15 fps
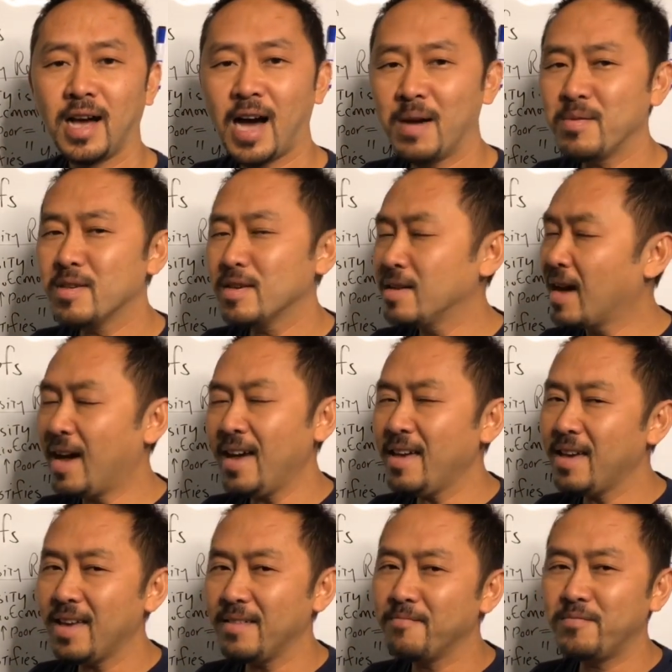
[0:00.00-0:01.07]
I mean,
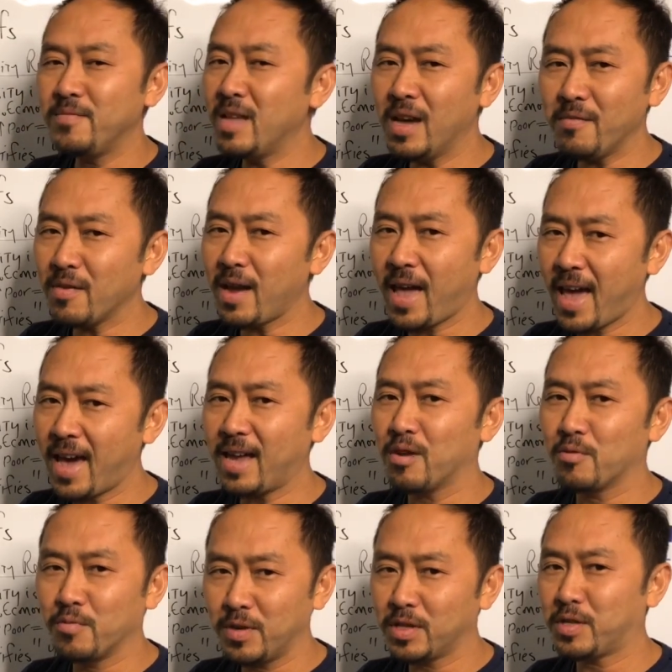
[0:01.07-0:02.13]
I never had a
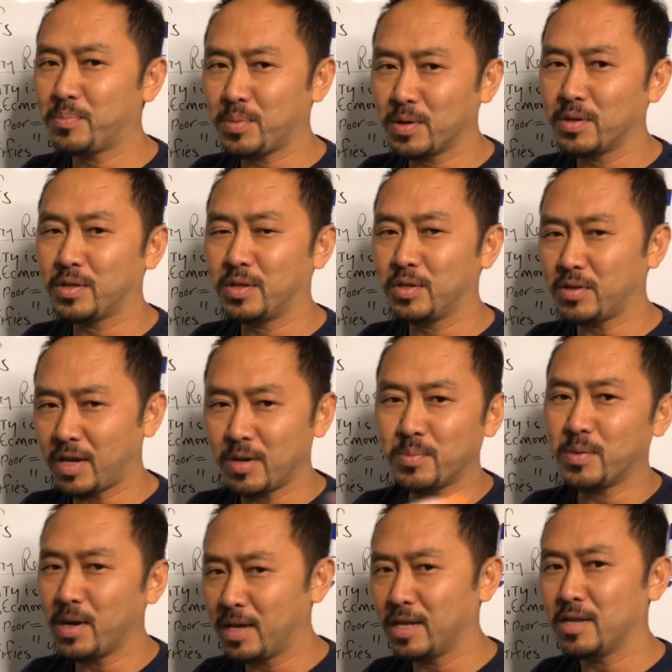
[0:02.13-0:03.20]
rich person try to
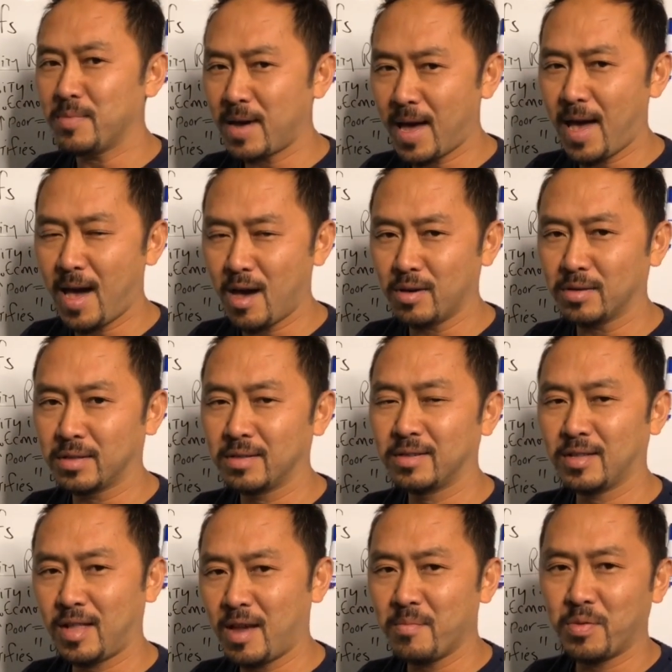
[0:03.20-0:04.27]
break into my house,
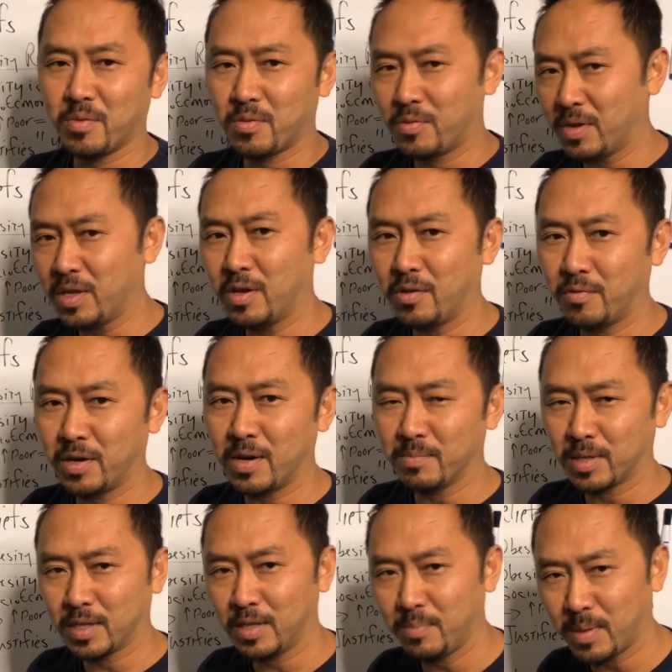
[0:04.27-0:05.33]
climb through a window when I'm
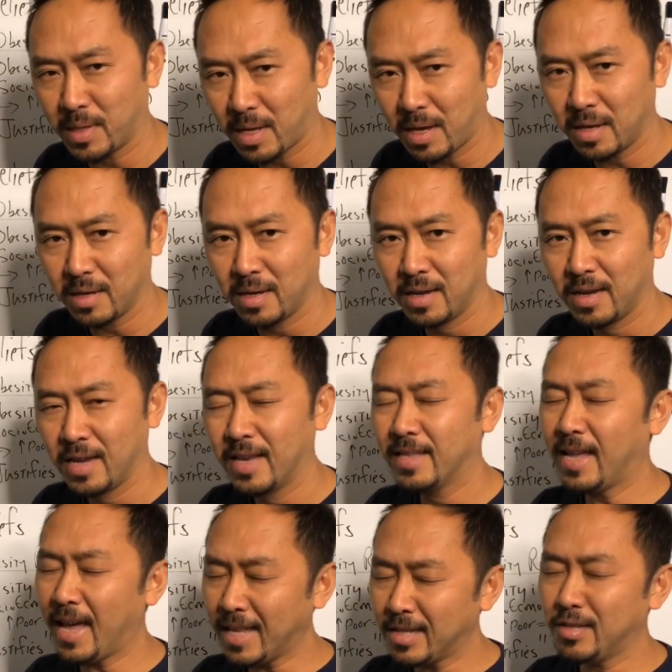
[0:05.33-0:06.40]
asleep at night.
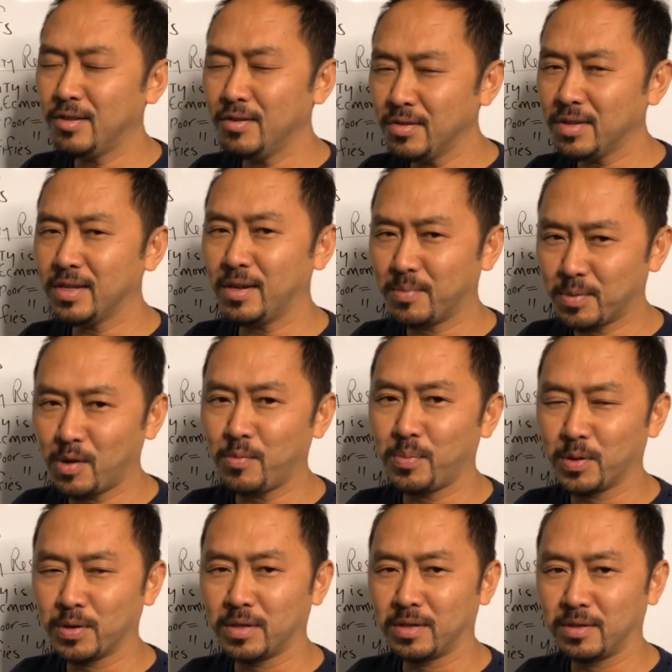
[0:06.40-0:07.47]
That's usually a broke
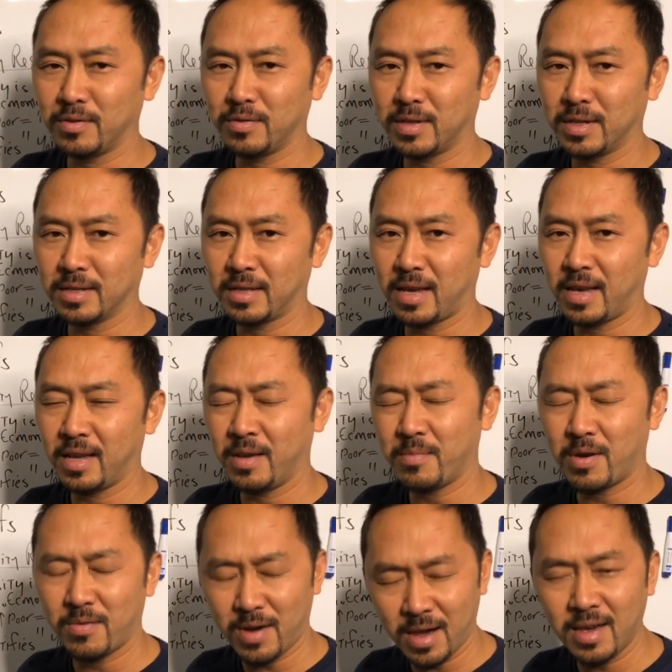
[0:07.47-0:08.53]
person who does that. Am
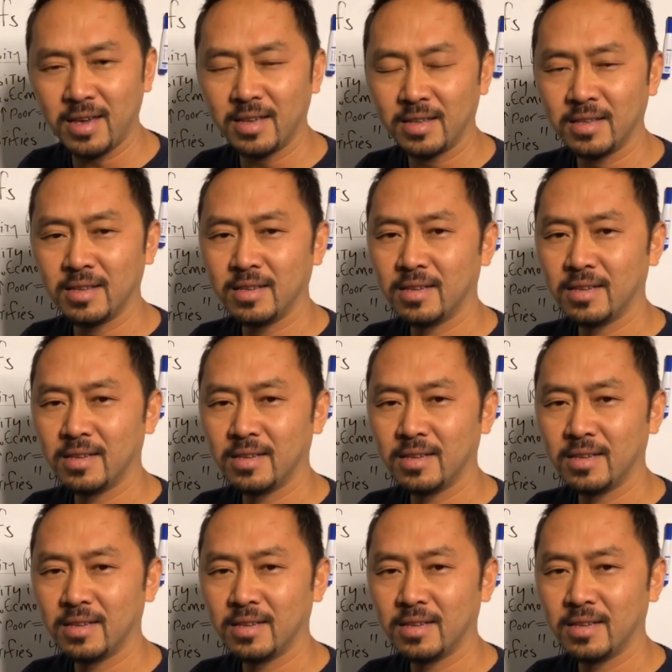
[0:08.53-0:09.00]
I right?